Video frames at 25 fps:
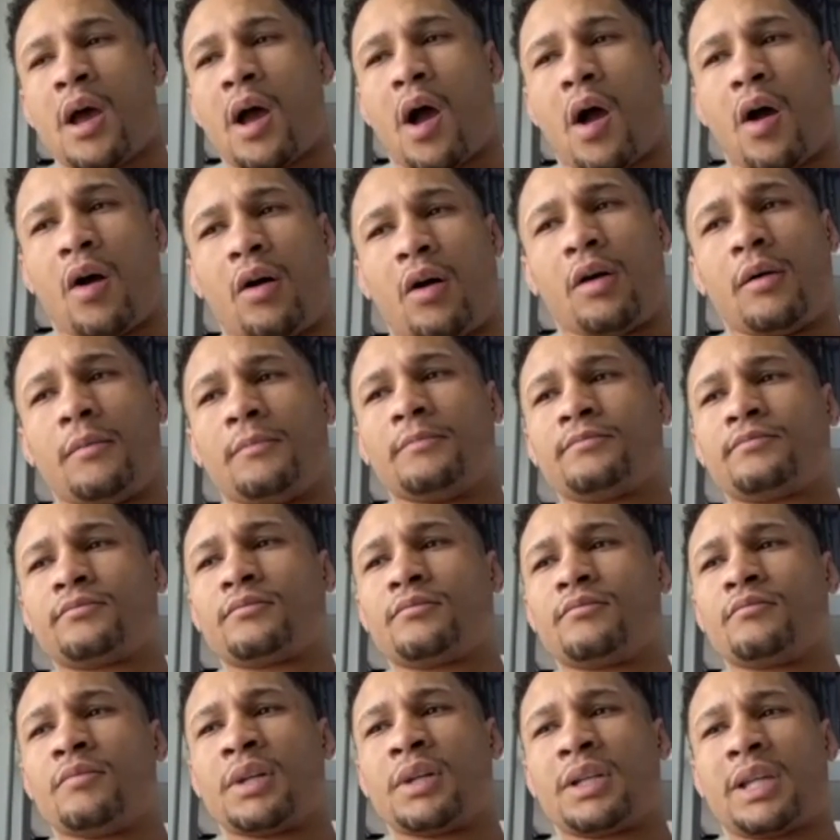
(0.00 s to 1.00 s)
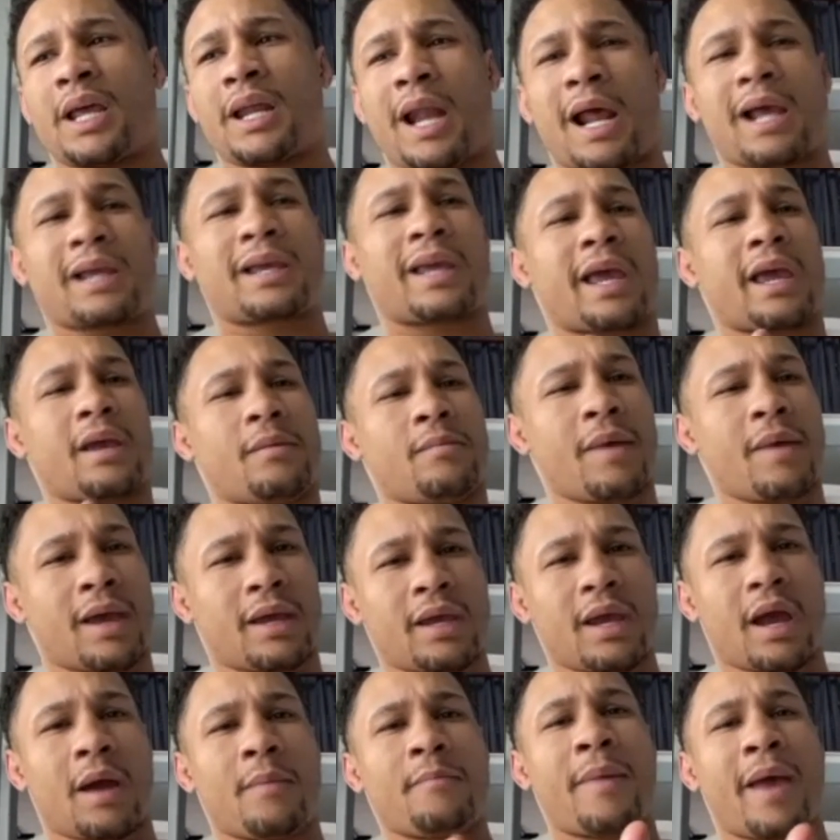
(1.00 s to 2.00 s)
Um, but then I came back
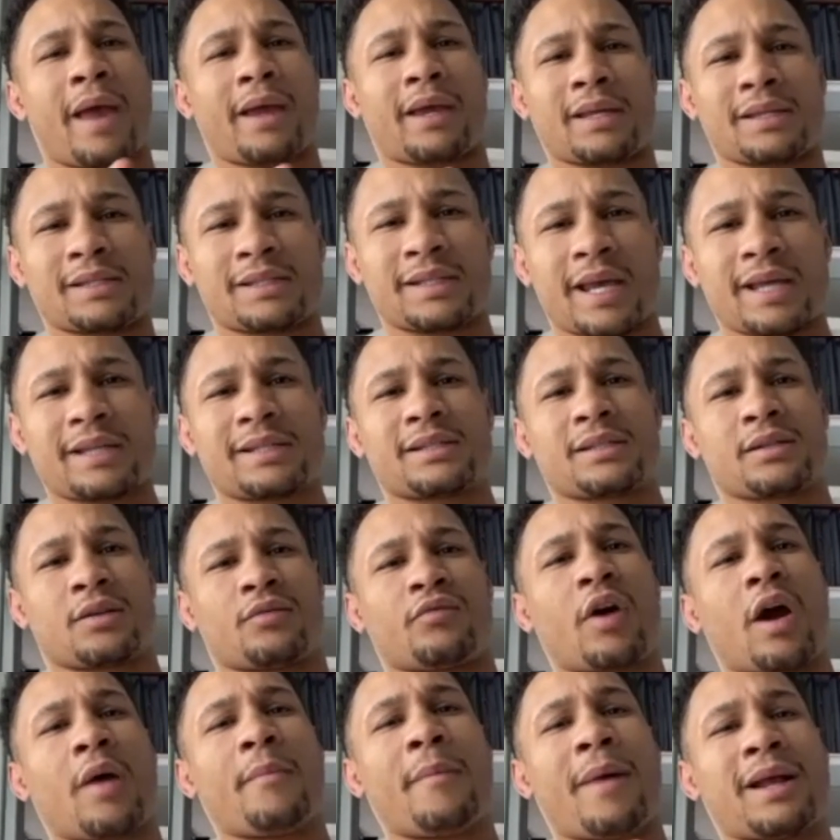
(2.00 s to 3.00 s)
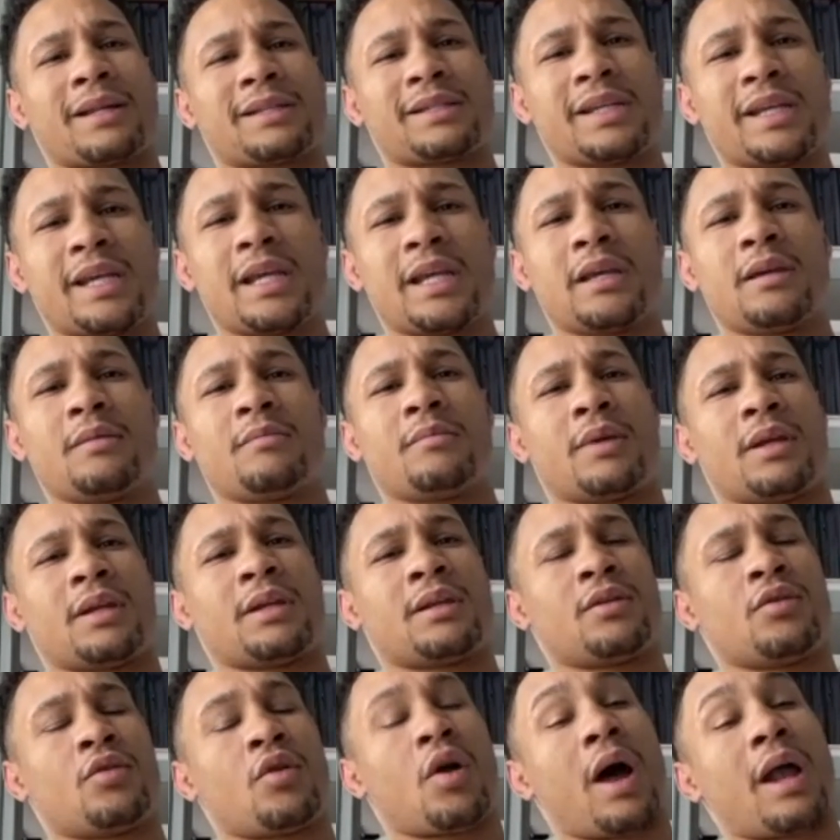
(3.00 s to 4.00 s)
here. I'm back in Texas around my team, and
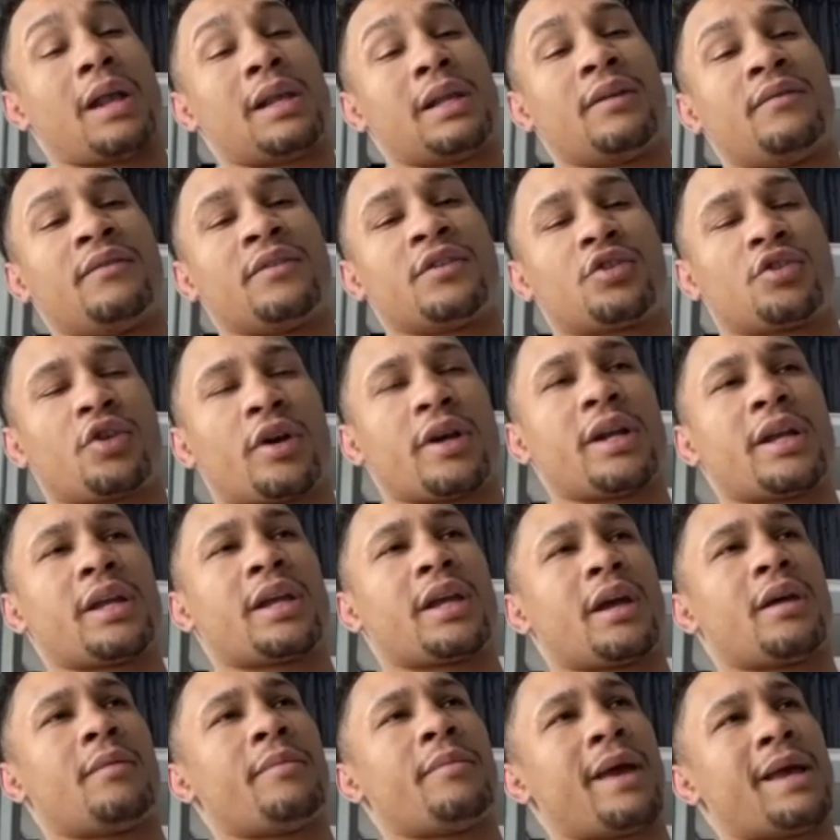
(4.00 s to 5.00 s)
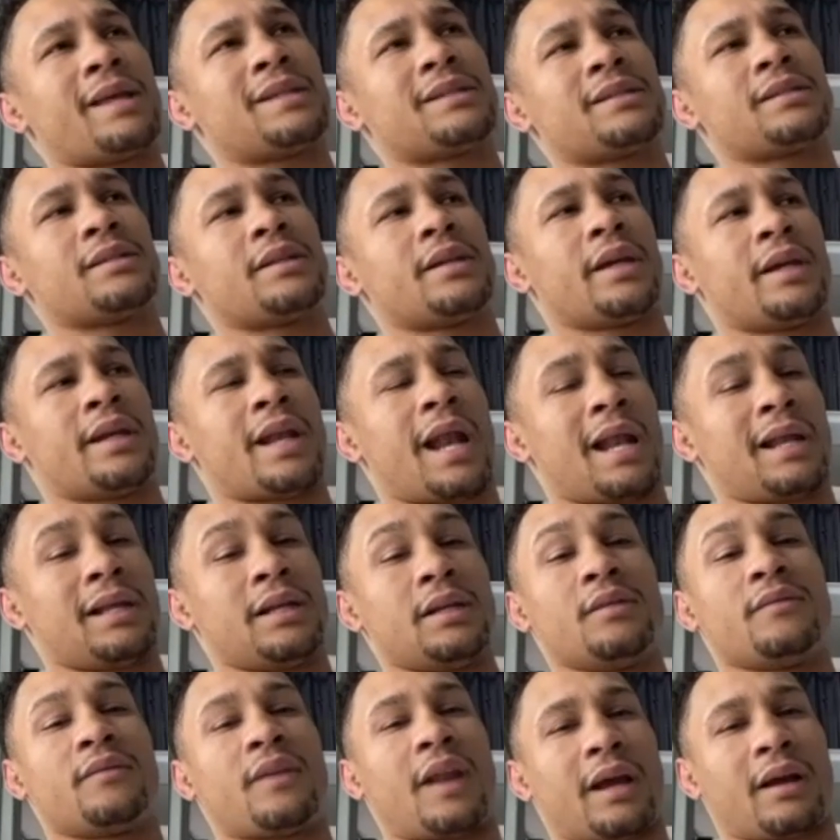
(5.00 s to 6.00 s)
you know, I live in training camp basically, and I
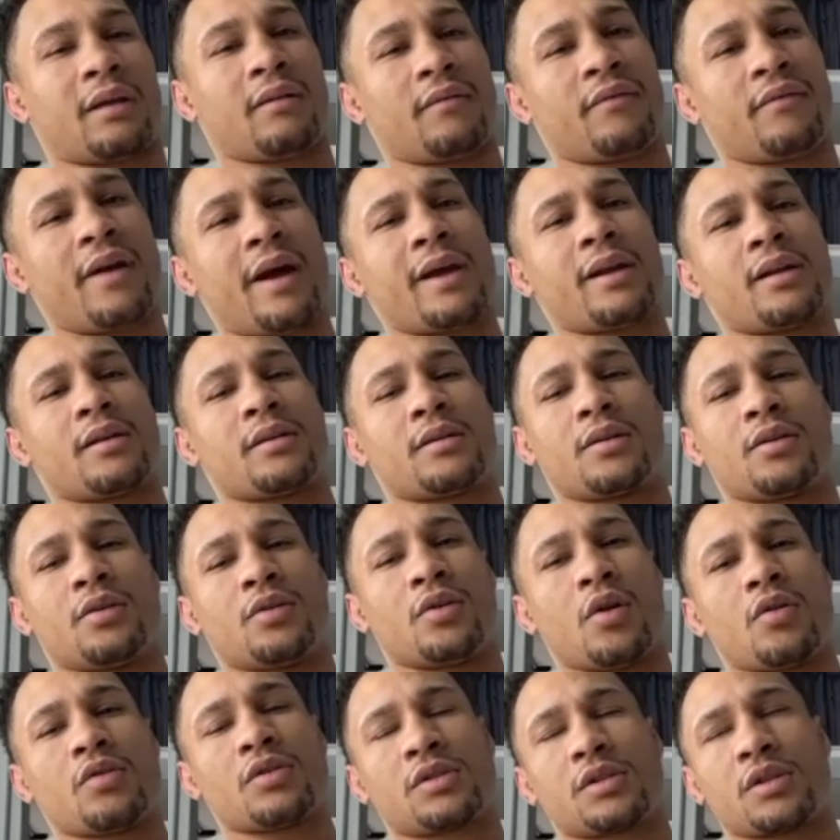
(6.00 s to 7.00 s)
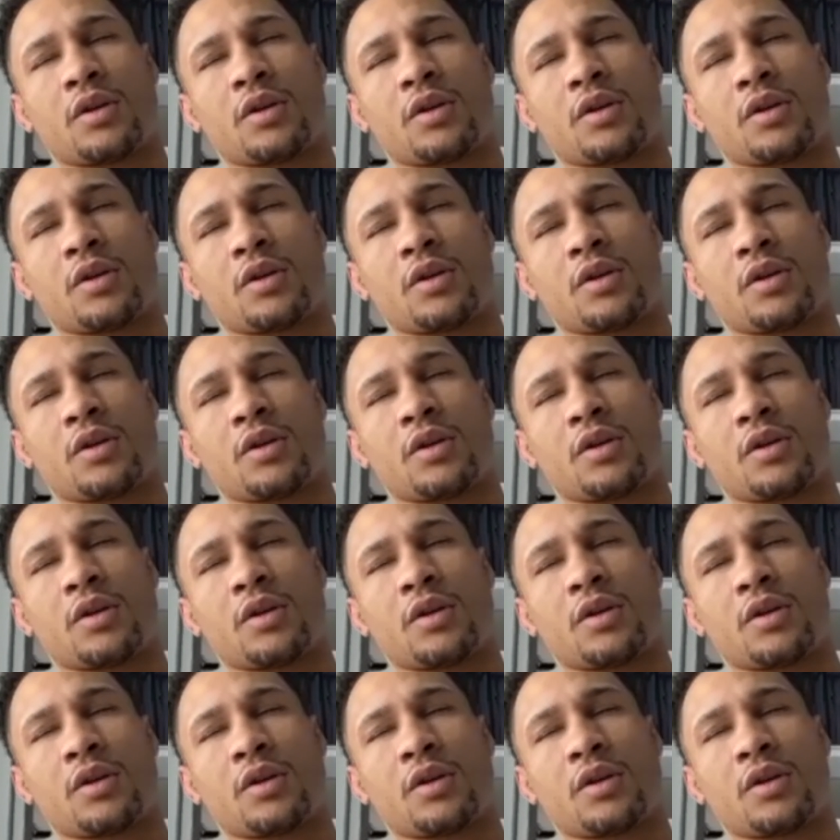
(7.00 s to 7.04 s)
live like a fighter, you know.